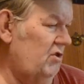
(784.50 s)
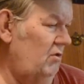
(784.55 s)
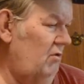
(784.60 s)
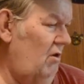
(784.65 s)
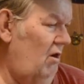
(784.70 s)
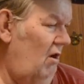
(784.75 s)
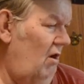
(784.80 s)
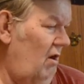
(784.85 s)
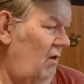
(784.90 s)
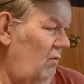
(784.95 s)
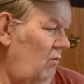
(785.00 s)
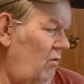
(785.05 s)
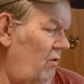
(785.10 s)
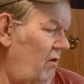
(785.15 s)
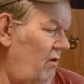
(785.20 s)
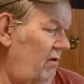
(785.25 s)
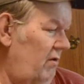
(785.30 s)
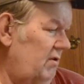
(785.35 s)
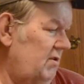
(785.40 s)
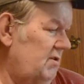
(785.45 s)

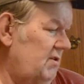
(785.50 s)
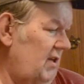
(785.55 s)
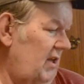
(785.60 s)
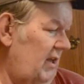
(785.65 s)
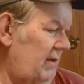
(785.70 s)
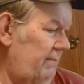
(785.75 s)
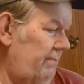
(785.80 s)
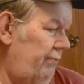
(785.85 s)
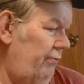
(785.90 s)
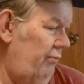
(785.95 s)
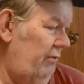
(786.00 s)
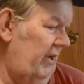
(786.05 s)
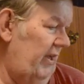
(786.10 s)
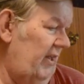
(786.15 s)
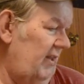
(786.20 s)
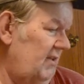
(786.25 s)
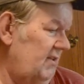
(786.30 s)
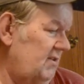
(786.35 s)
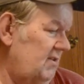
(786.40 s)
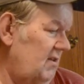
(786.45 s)
artworks and
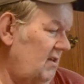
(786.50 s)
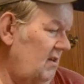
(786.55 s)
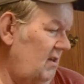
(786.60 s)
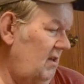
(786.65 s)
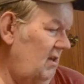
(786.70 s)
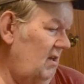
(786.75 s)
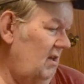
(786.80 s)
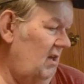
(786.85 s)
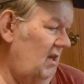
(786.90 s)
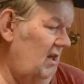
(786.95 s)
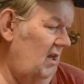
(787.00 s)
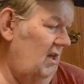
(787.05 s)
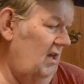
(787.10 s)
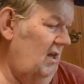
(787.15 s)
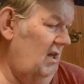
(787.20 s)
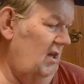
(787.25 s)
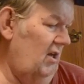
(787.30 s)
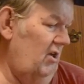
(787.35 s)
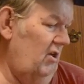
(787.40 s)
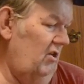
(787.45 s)
prints
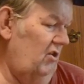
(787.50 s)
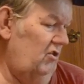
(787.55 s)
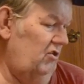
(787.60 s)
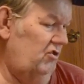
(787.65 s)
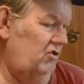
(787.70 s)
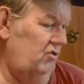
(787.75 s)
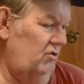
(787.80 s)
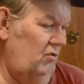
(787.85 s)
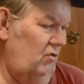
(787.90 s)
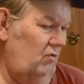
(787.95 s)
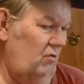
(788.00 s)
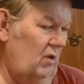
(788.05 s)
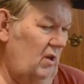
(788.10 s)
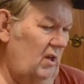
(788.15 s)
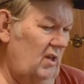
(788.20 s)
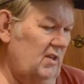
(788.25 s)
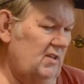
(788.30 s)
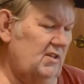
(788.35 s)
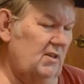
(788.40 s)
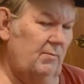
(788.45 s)

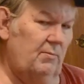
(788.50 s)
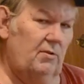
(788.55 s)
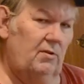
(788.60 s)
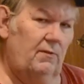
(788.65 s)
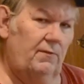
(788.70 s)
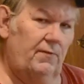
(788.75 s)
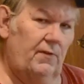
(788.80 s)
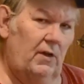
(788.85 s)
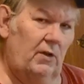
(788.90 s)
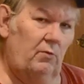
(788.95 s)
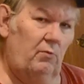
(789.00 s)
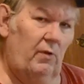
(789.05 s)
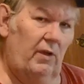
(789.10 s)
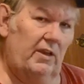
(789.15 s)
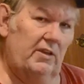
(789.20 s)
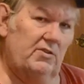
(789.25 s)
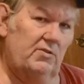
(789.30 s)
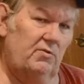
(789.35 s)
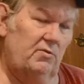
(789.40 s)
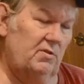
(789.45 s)
to some of their
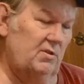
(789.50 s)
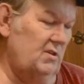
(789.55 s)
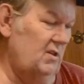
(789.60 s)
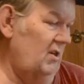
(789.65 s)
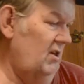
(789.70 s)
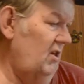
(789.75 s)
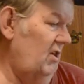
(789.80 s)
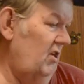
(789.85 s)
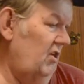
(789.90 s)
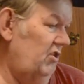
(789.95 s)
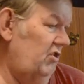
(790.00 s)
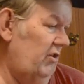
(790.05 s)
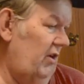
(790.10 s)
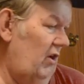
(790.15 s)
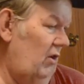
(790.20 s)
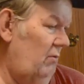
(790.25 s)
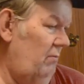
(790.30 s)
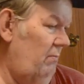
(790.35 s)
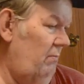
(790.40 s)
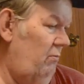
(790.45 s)
fundraisers to
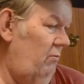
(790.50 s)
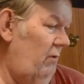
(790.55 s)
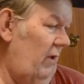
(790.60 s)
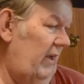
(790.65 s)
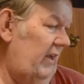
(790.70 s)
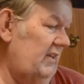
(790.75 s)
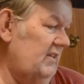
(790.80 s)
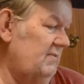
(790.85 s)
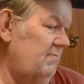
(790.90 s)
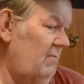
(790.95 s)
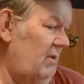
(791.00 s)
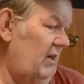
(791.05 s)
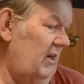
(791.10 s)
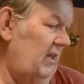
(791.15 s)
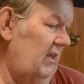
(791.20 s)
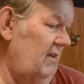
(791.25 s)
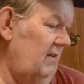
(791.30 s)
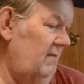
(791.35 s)
help raise money